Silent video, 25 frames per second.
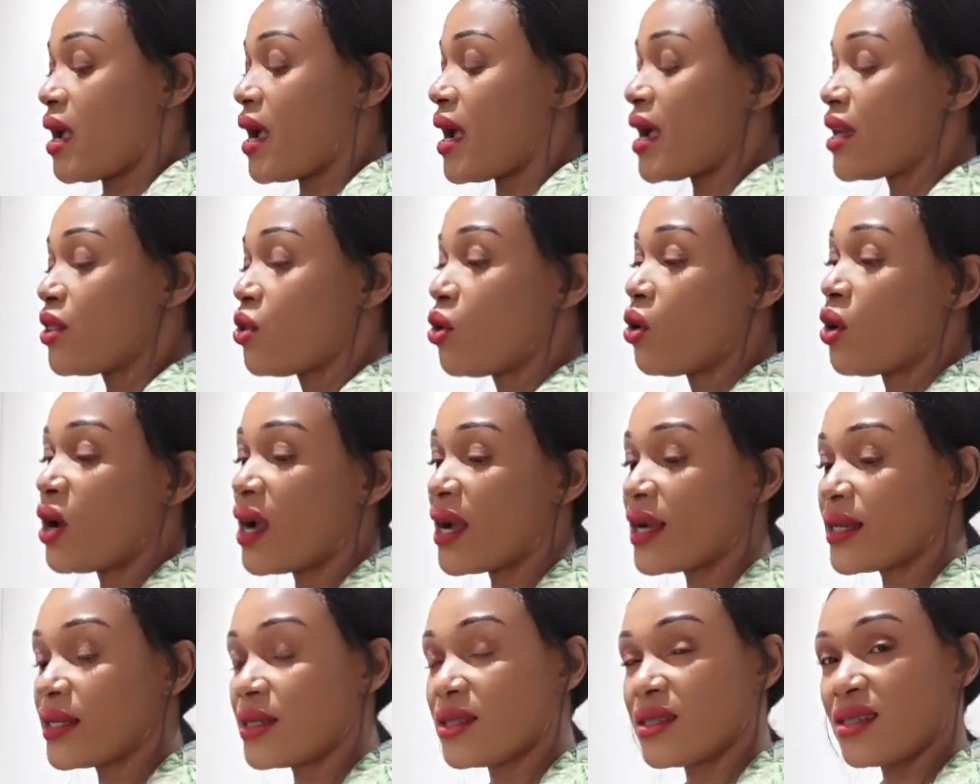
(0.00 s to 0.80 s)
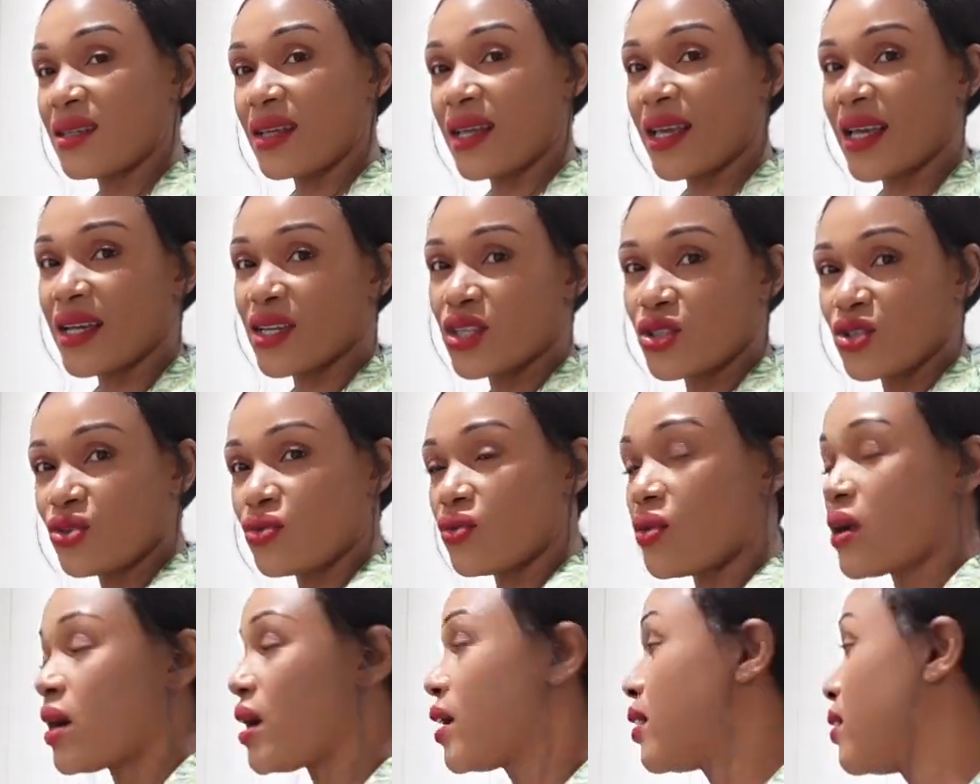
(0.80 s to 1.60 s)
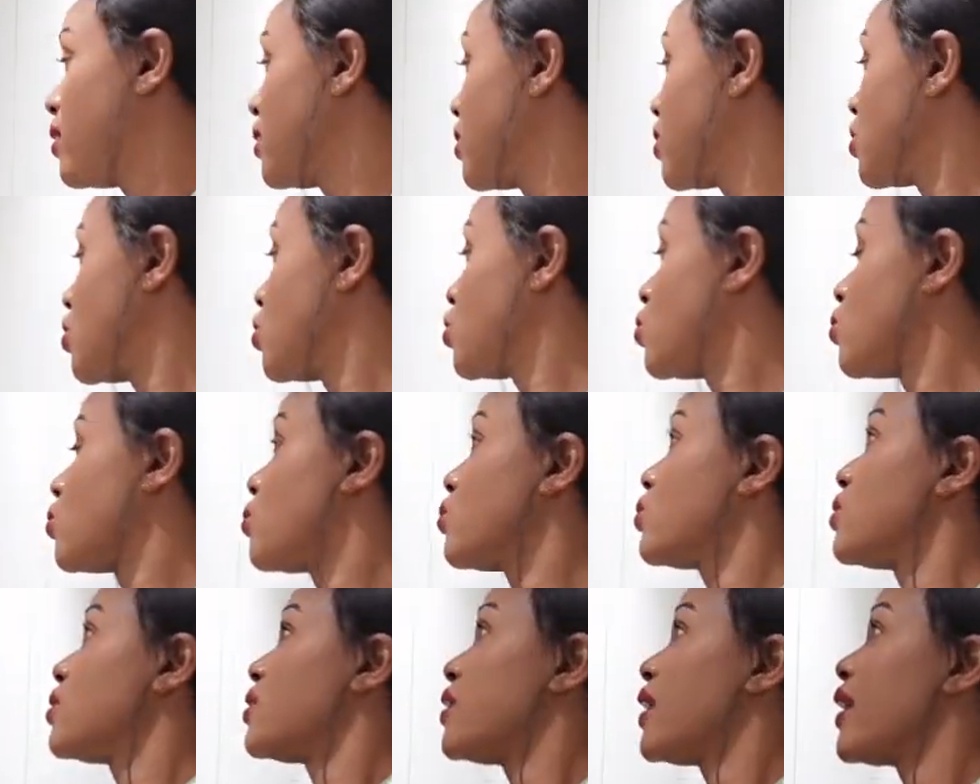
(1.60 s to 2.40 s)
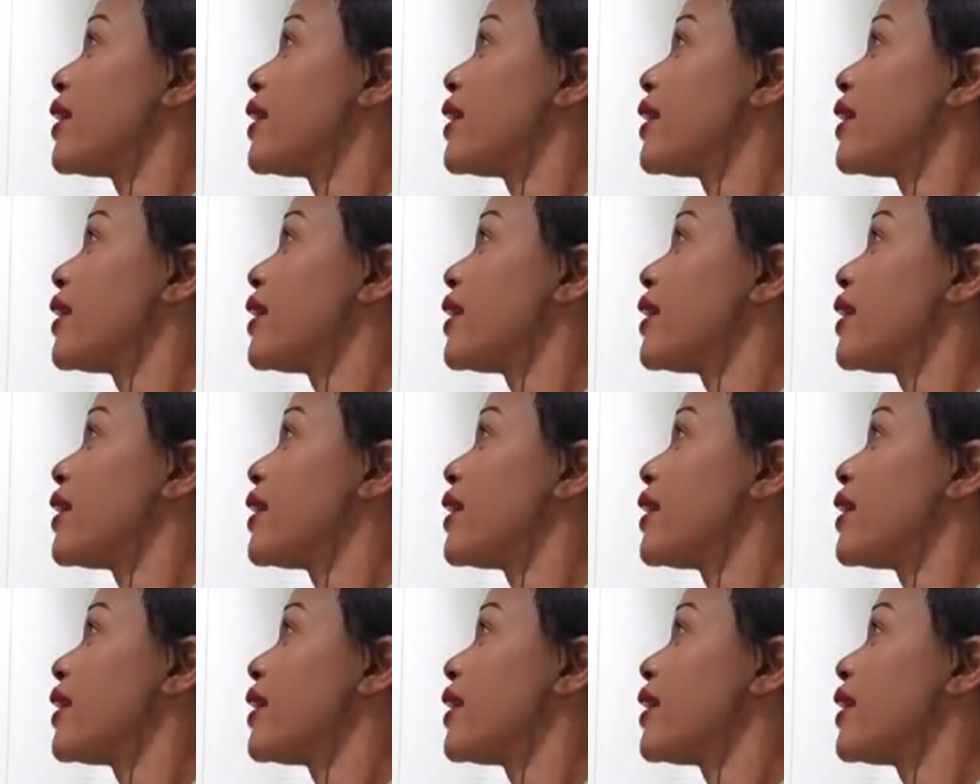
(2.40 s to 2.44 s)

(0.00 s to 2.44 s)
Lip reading: I don't add extra salt